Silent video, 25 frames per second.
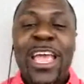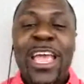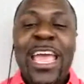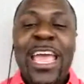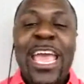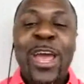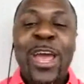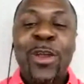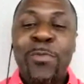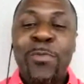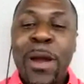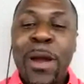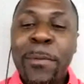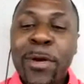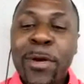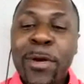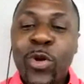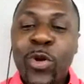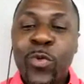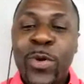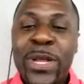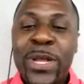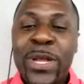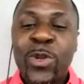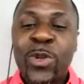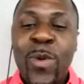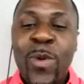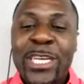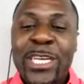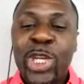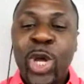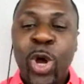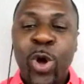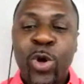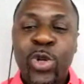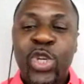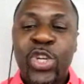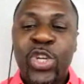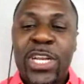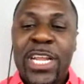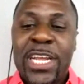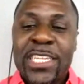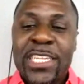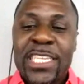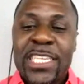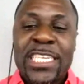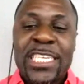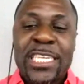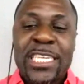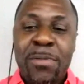And remember, the reason why I told you this
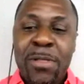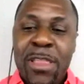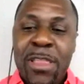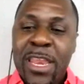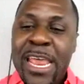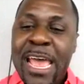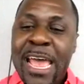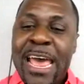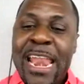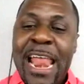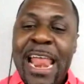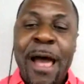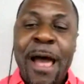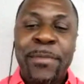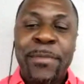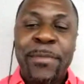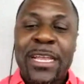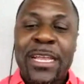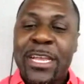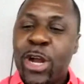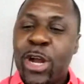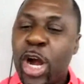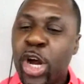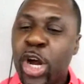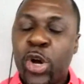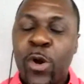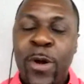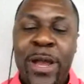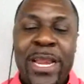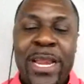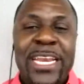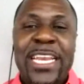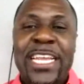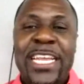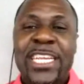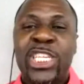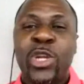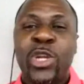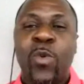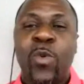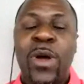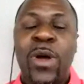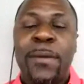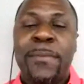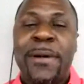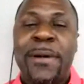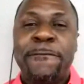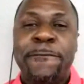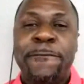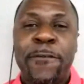is something that I'm going to accredit this to one of
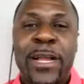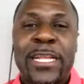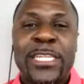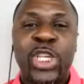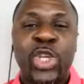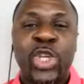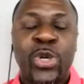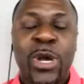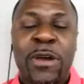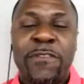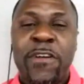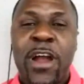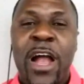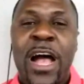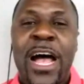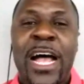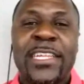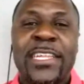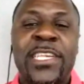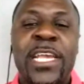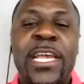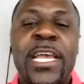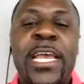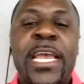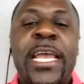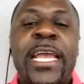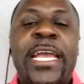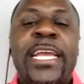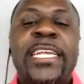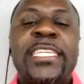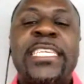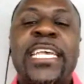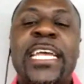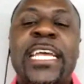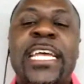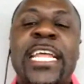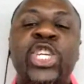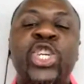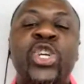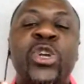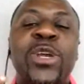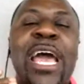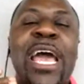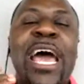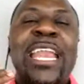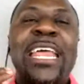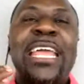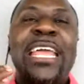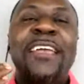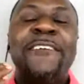my friends, Trevor Otts. He said that you
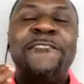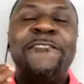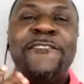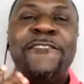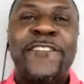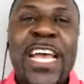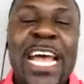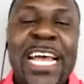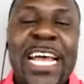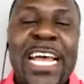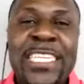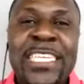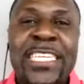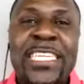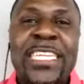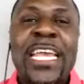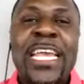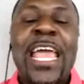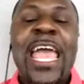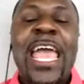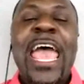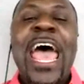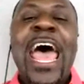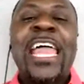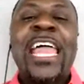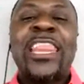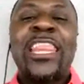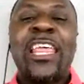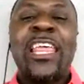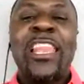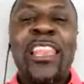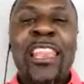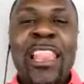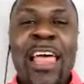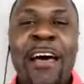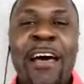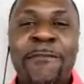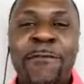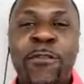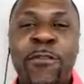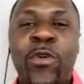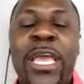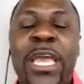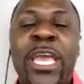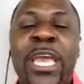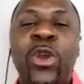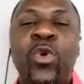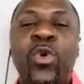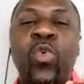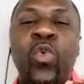got to invest at the level
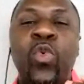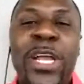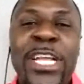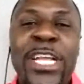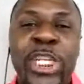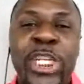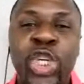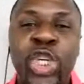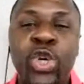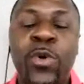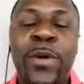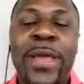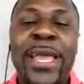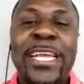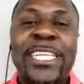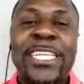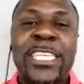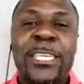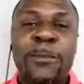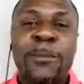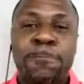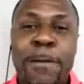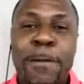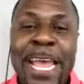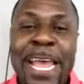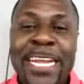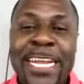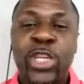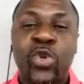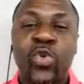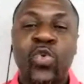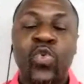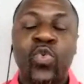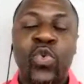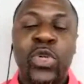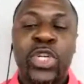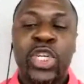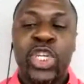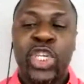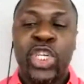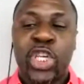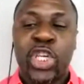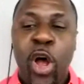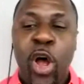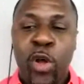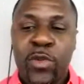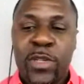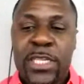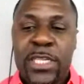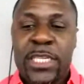in which you expect
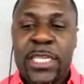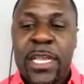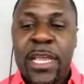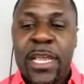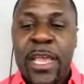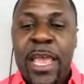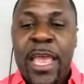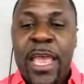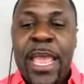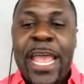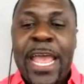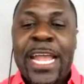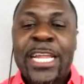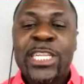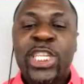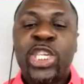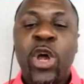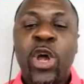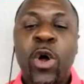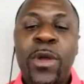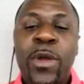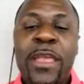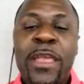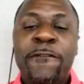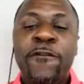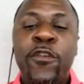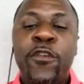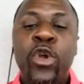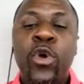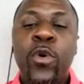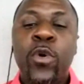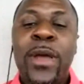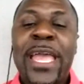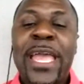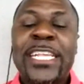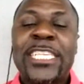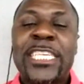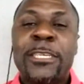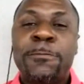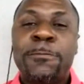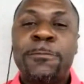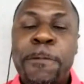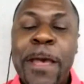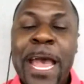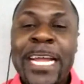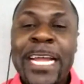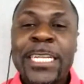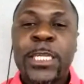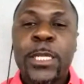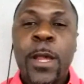results. And so if you
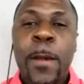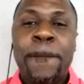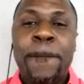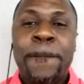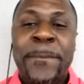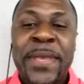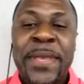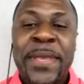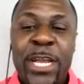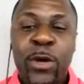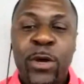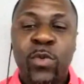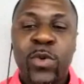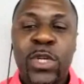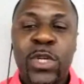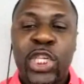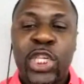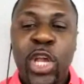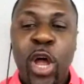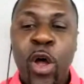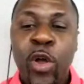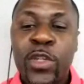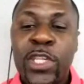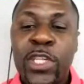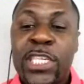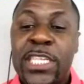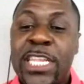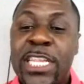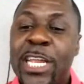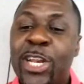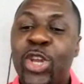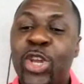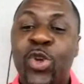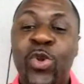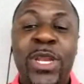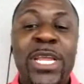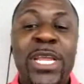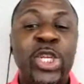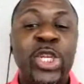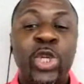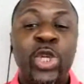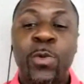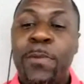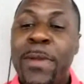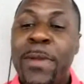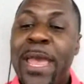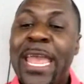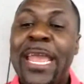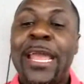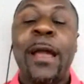expect big results, then you need to
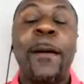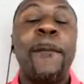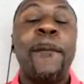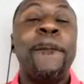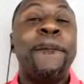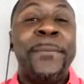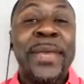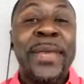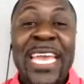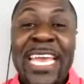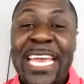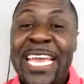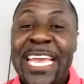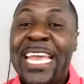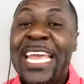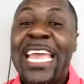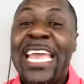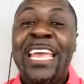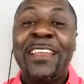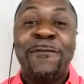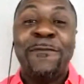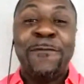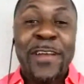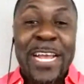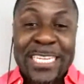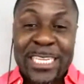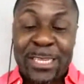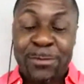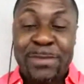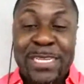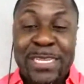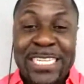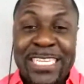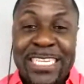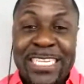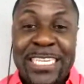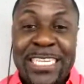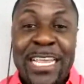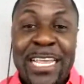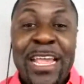make big investments.